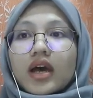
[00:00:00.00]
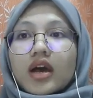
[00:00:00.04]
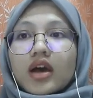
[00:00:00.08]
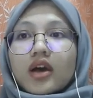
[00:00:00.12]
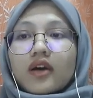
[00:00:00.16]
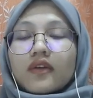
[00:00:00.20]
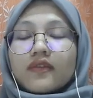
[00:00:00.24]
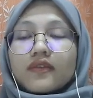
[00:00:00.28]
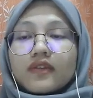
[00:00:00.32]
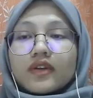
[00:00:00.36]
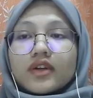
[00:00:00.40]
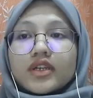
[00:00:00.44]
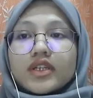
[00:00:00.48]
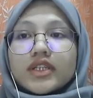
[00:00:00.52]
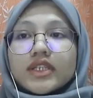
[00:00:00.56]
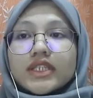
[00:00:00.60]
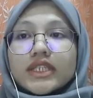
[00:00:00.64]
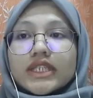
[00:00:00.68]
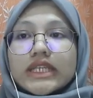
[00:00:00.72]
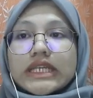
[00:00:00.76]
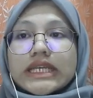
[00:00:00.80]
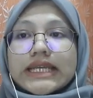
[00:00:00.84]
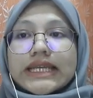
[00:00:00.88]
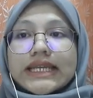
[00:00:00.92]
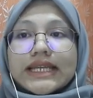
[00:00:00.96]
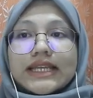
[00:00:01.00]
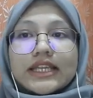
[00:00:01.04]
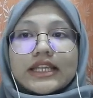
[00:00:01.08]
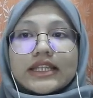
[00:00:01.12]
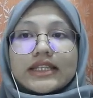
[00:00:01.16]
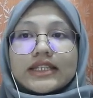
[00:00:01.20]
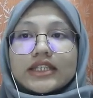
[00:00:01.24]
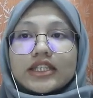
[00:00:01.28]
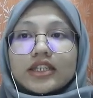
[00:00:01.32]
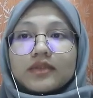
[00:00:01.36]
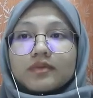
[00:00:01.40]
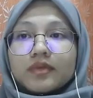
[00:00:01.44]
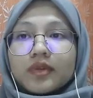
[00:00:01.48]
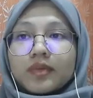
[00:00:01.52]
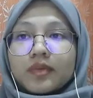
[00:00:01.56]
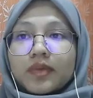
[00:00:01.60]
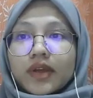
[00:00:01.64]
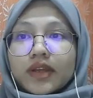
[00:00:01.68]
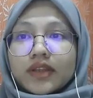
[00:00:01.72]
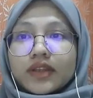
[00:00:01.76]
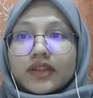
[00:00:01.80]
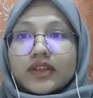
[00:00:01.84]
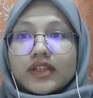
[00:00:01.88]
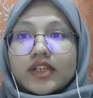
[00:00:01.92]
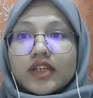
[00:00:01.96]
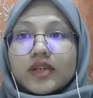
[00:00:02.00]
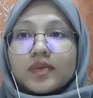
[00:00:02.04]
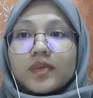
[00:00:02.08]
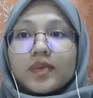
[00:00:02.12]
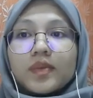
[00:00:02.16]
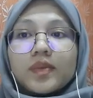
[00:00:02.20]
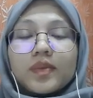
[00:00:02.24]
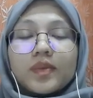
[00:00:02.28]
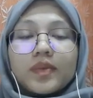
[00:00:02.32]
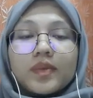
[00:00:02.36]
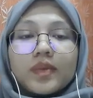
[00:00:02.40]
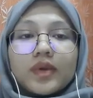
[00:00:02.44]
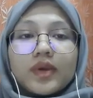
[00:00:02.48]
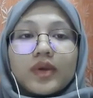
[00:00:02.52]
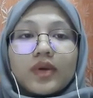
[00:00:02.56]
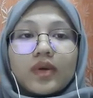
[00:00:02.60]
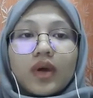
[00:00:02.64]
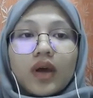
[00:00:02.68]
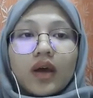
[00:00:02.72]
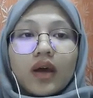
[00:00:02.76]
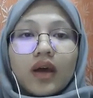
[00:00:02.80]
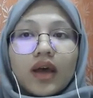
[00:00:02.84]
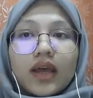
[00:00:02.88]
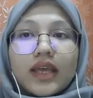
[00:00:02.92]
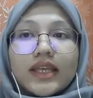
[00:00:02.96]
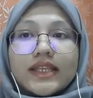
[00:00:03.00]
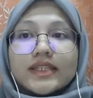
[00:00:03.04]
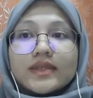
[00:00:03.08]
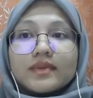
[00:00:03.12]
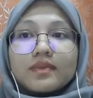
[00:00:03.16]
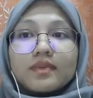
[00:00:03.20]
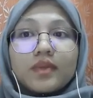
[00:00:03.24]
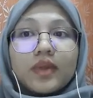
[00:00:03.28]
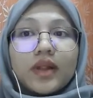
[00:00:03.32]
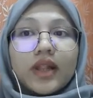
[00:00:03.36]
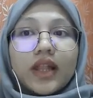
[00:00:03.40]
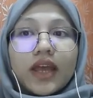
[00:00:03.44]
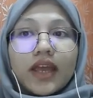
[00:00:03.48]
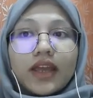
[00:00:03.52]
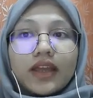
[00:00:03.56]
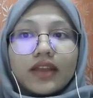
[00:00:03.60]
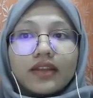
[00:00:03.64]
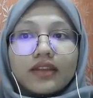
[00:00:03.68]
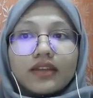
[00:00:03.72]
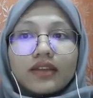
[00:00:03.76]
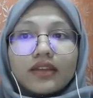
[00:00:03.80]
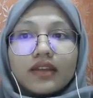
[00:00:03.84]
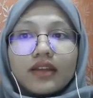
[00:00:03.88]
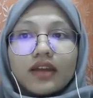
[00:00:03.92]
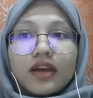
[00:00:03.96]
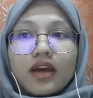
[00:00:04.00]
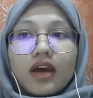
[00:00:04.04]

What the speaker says: First is the perpetrator is plain,